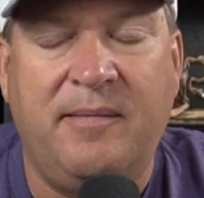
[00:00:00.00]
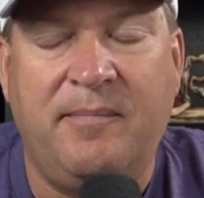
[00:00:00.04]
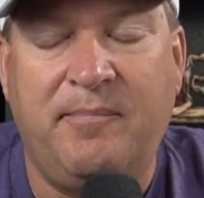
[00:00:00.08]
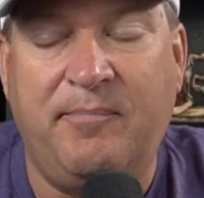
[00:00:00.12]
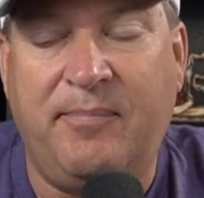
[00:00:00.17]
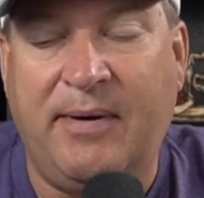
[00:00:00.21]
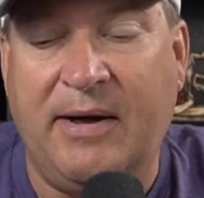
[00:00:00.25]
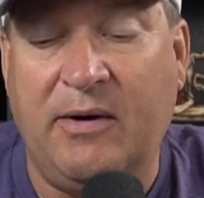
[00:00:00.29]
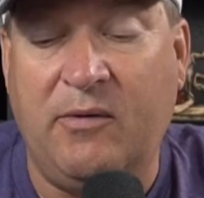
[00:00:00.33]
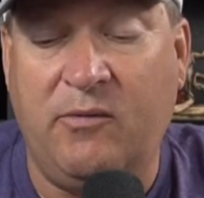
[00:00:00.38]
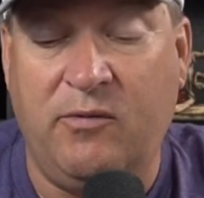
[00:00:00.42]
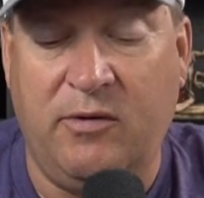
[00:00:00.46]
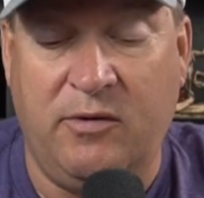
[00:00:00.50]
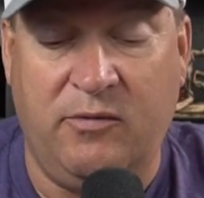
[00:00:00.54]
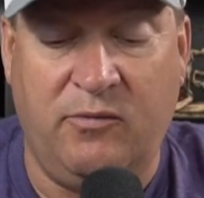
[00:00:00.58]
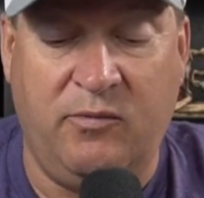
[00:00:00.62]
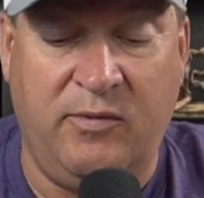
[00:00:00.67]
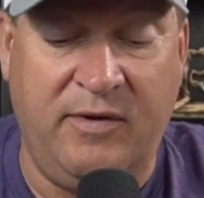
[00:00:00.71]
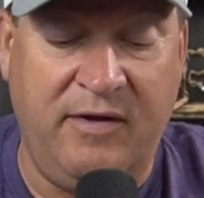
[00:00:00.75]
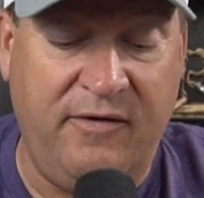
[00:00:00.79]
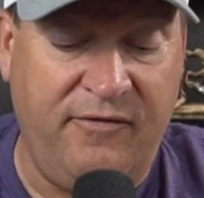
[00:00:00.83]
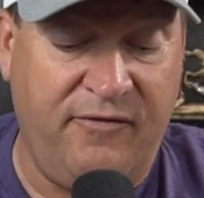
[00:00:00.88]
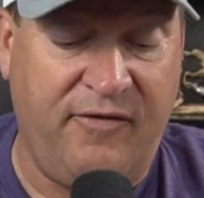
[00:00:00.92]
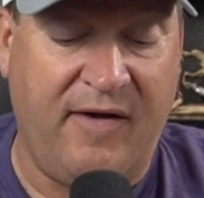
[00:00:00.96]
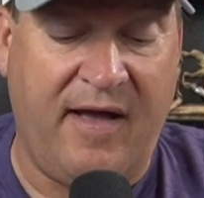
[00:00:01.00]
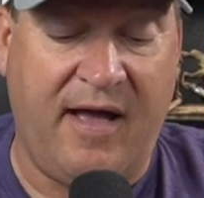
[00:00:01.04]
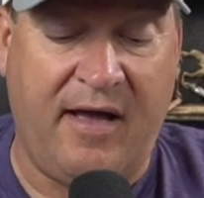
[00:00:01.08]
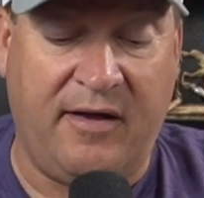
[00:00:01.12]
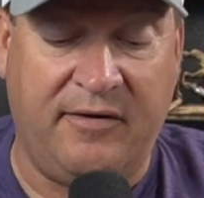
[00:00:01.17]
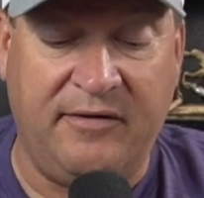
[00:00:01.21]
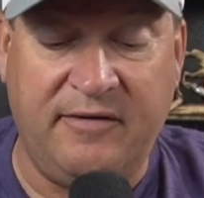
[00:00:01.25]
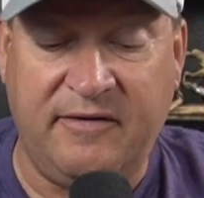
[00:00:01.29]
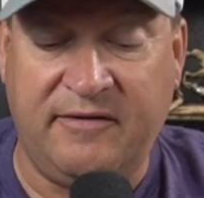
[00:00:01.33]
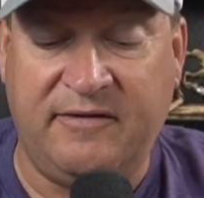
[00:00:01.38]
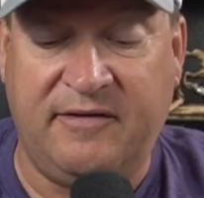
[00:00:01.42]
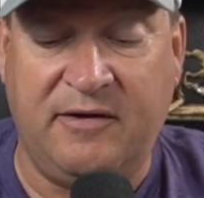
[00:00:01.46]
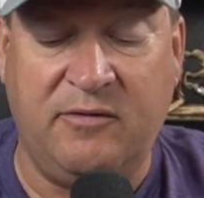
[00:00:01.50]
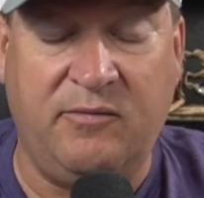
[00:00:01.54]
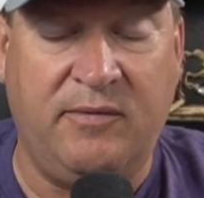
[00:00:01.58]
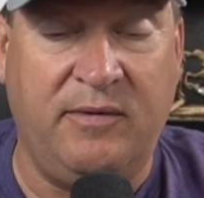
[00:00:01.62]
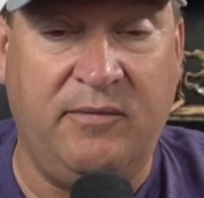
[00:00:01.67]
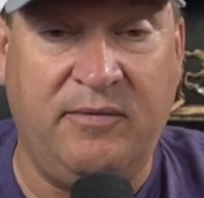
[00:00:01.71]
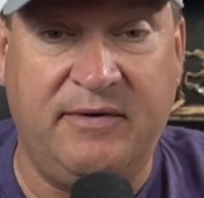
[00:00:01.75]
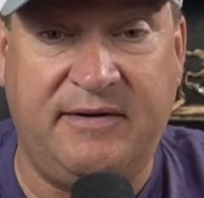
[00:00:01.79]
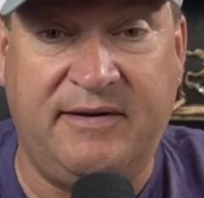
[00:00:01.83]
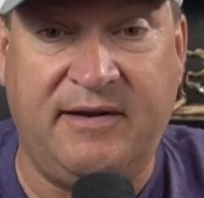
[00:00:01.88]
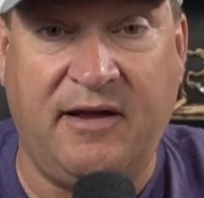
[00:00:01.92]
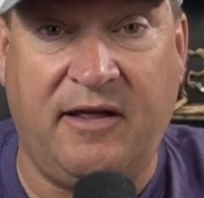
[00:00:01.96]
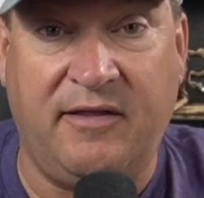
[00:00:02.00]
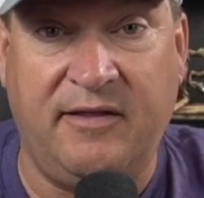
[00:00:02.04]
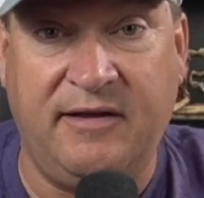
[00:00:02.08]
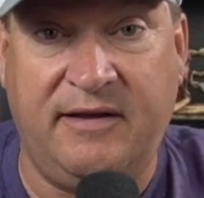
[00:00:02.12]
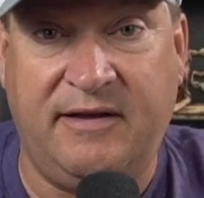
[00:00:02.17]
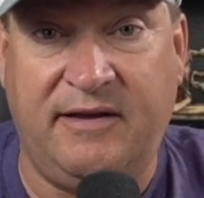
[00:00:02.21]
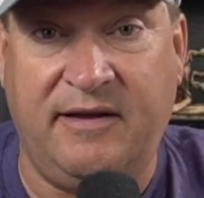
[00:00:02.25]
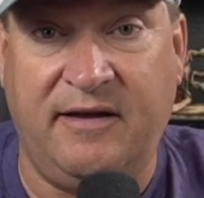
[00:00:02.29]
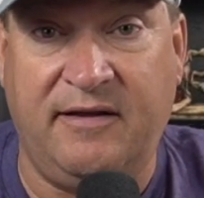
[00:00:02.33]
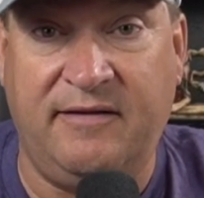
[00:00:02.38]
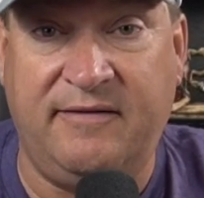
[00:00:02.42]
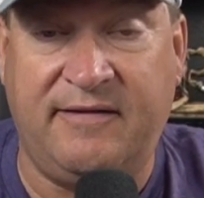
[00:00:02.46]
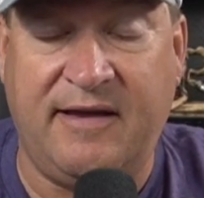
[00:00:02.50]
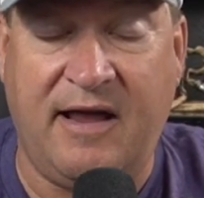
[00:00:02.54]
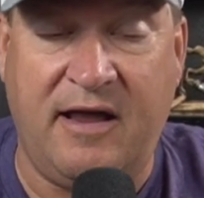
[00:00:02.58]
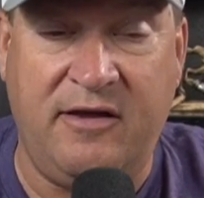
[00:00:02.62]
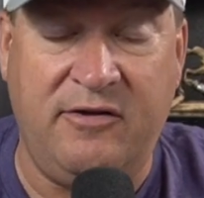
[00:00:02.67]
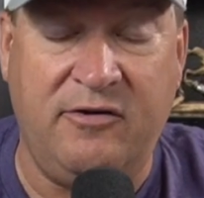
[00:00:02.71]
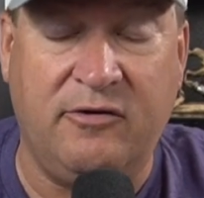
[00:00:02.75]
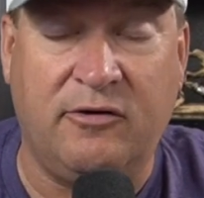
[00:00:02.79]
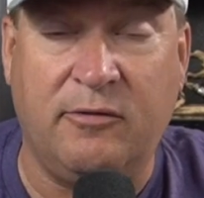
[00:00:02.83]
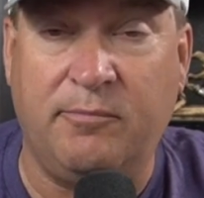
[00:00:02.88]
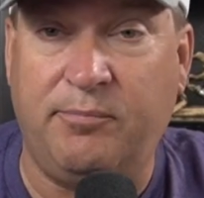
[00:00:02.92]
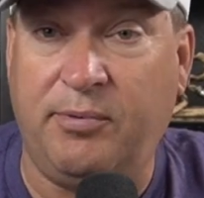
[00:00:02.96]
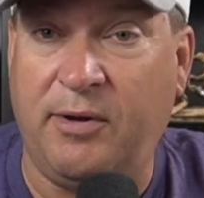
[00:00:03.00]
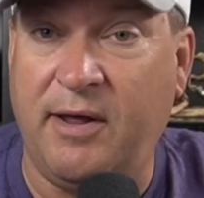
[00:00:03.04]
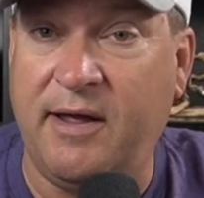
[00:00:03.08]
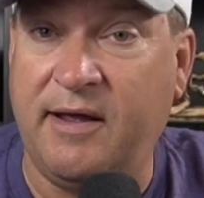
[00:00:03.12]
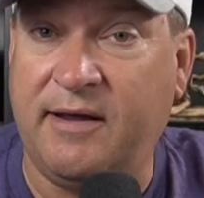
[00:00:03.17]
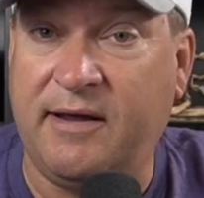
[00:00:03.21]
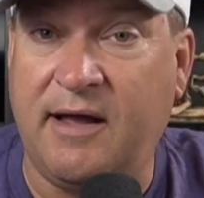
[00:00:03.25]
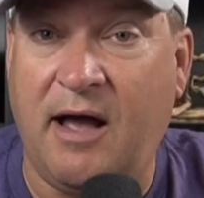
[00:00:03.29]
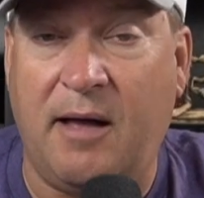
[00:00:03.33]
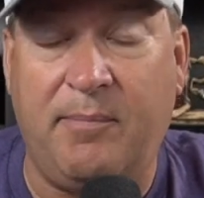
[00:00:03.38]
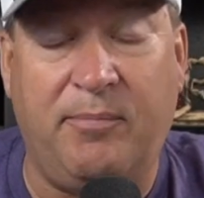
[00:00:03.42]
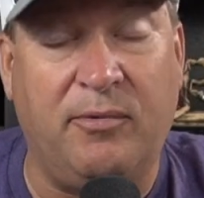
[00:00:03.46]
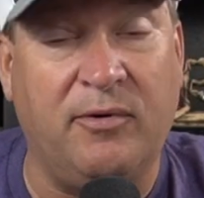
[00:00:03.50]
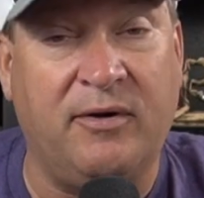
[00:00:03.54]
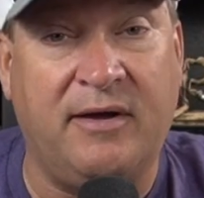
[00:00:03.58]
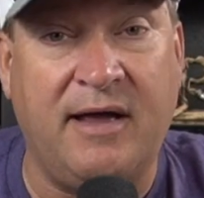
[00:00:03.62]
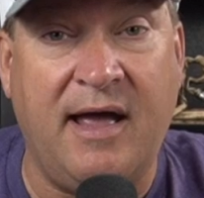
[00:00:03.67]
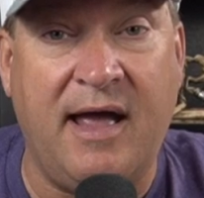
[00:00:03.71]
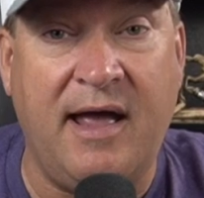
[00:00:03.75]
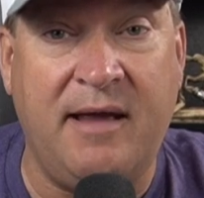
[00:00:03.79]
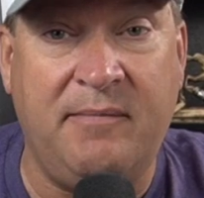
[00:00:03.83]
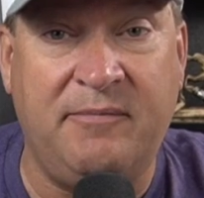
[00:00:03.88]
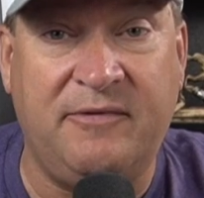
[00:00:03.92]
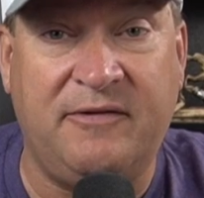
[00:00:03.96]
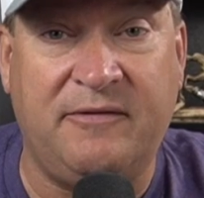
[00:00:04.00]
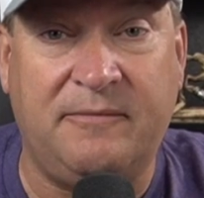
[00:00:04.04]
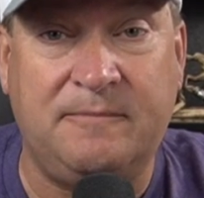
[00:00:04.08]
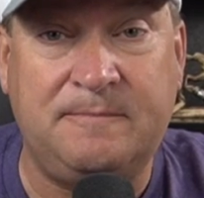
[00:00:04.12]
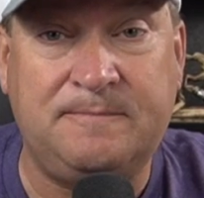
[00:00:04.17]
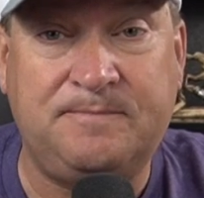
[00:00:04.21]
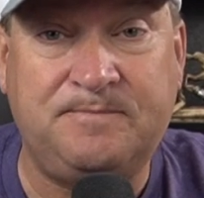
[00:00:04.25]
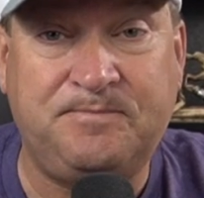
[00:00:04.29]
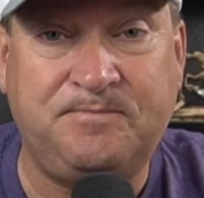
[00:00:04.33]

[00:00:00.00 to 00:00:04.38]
But what we found is that we would tell the kids, hey, you can play a couple games,